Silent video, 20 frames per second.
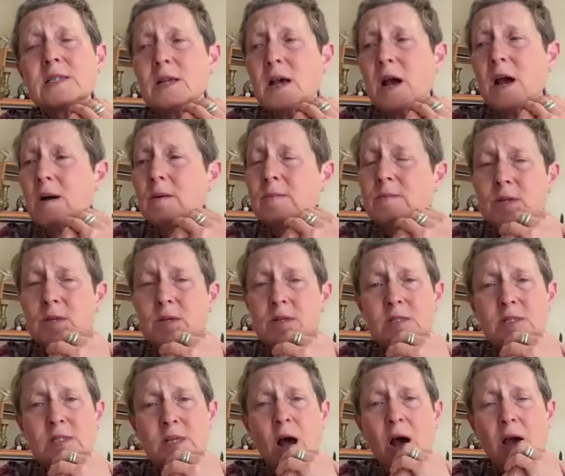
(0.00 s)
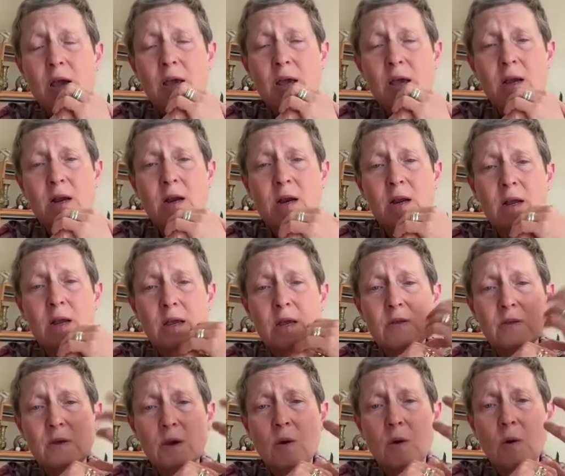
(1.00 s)
some desire
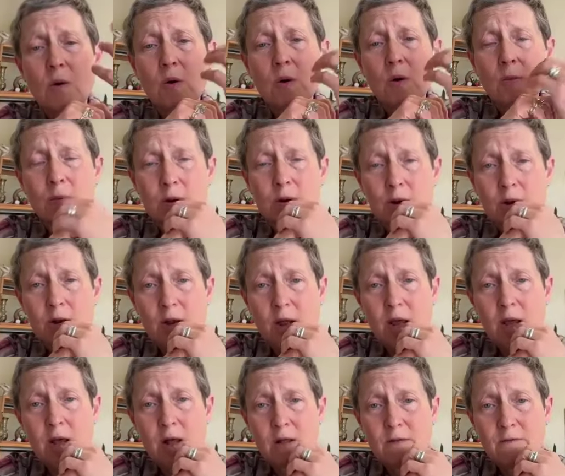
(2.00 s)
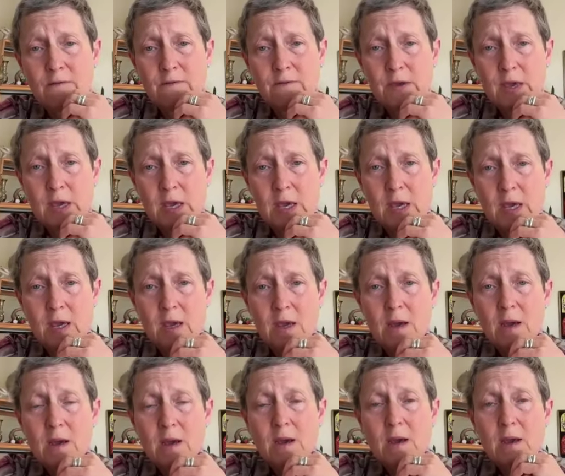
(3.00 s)
in the corporate LV
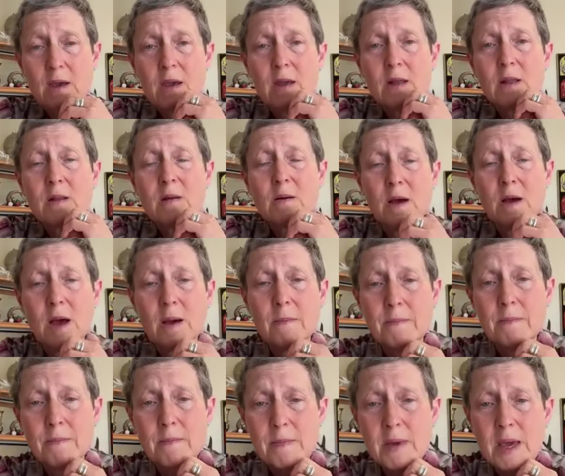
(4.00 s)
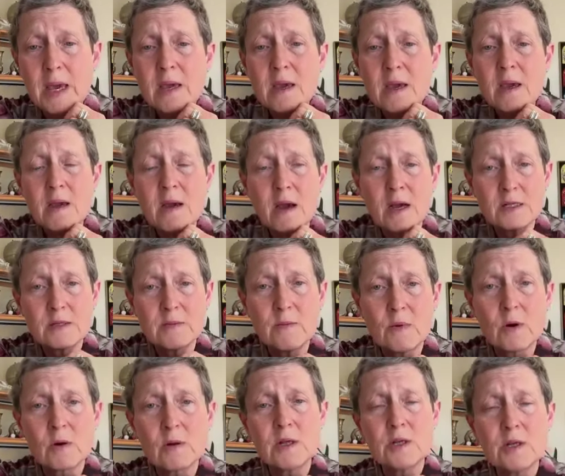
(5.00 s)
into making us
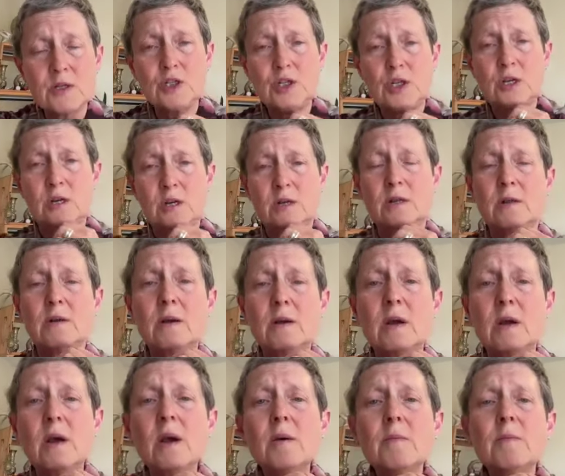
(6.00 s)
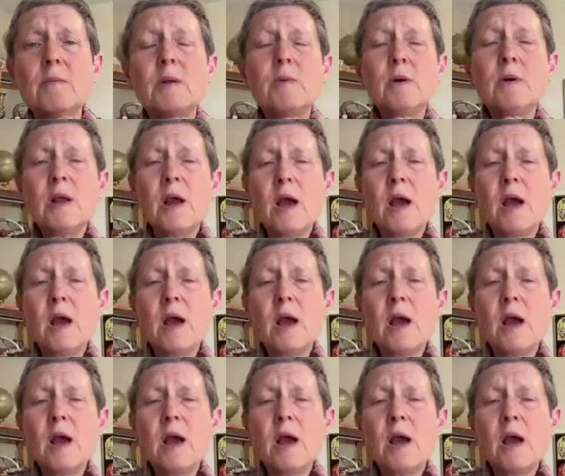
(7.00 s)
more legit. But